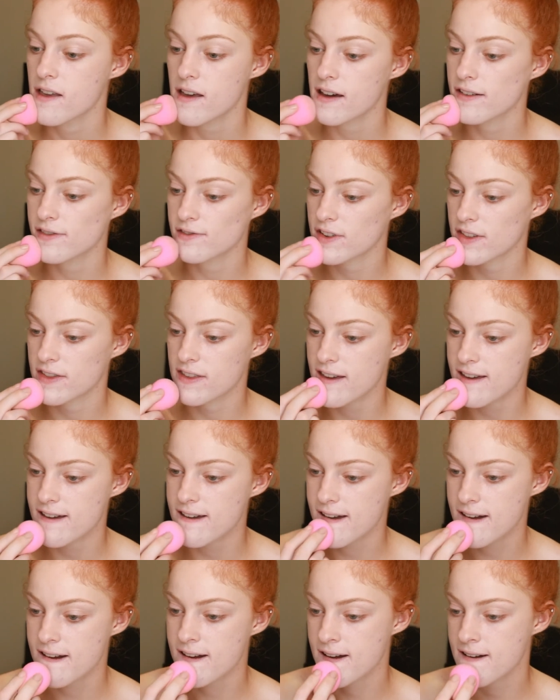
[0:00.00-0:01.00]

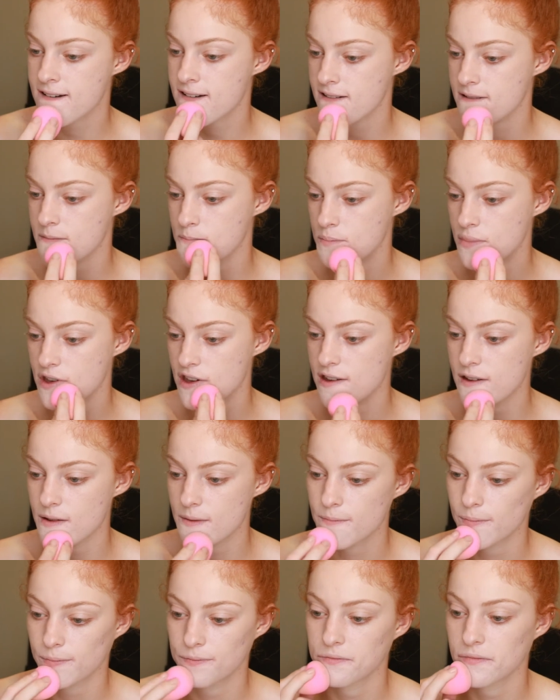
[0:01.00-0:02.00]
everything, but
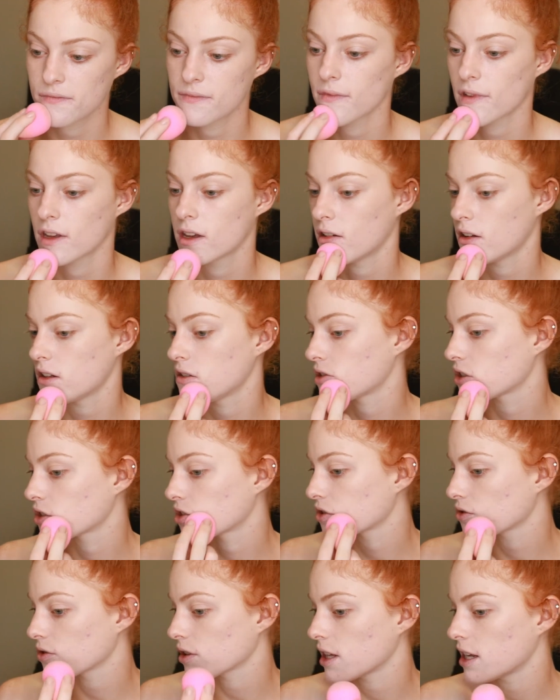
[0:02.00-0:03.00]
it
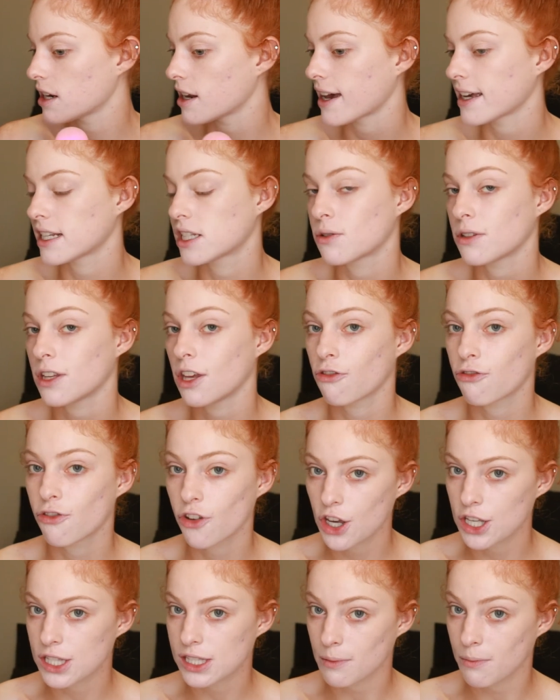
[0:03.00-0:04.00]
looks really nice when you
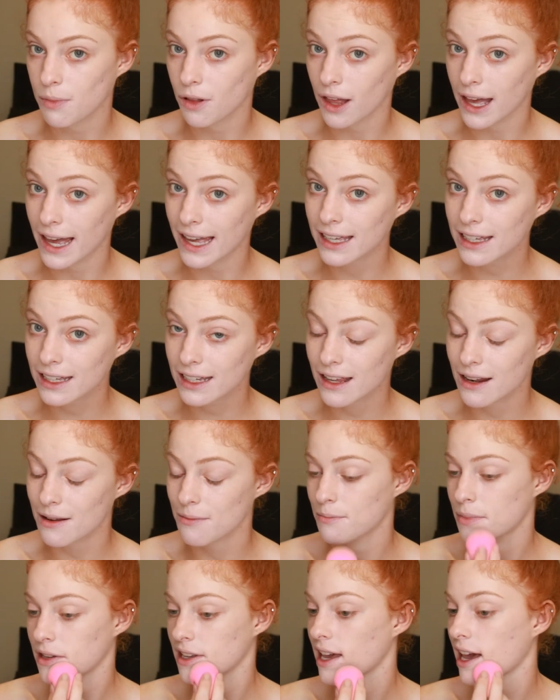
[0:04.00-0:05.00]
first apply it.
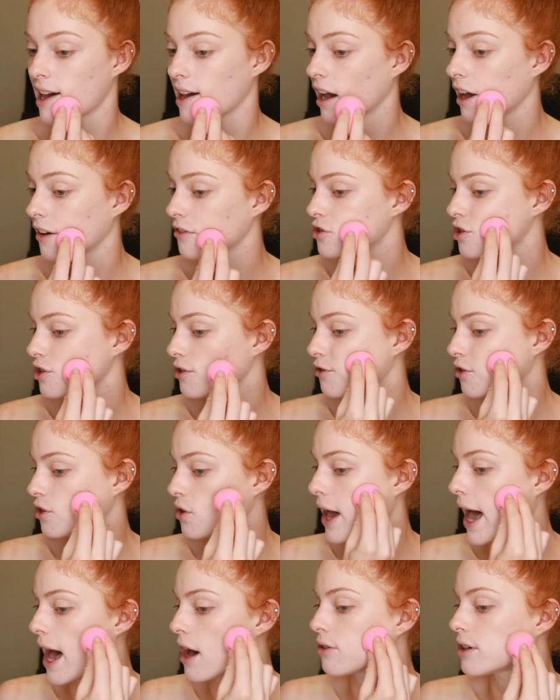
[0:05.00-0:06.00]
But yeah, after a
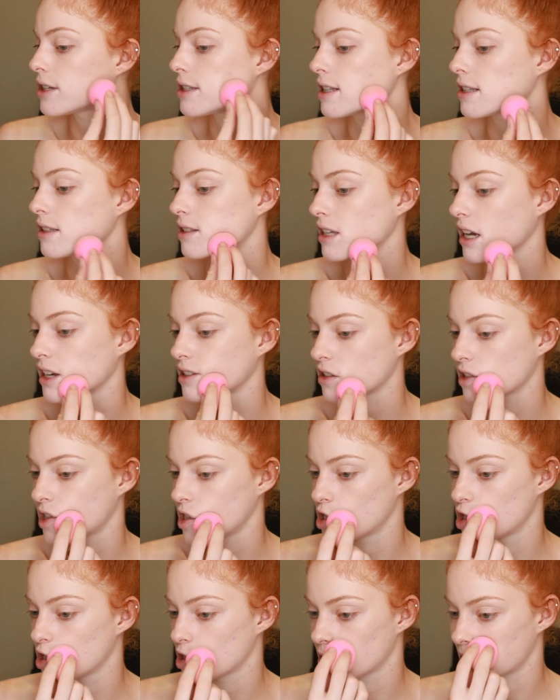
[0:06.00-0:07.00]
few hours it starts
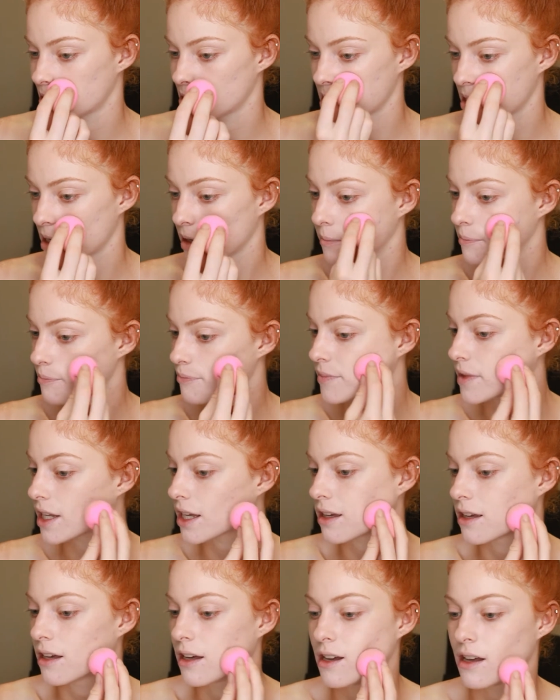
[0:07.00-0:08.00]
to just
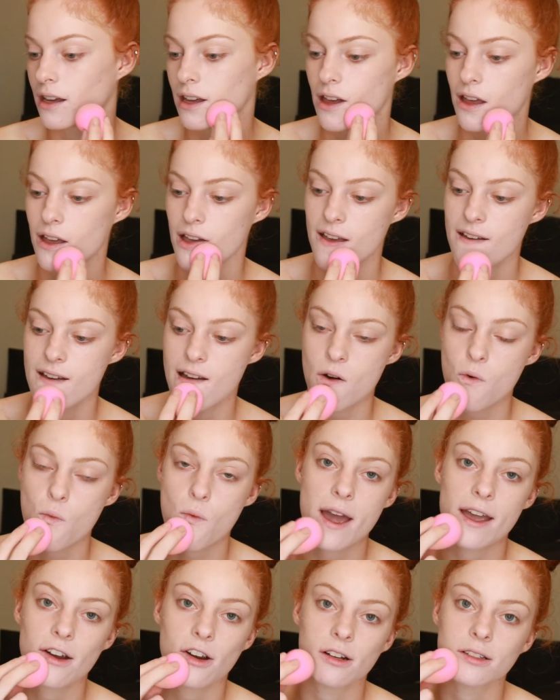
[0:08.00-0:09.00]

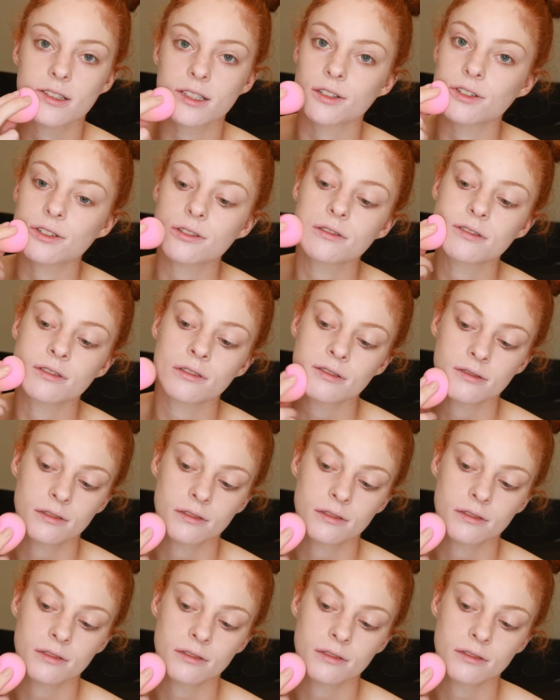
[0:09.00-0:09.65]
wear a little.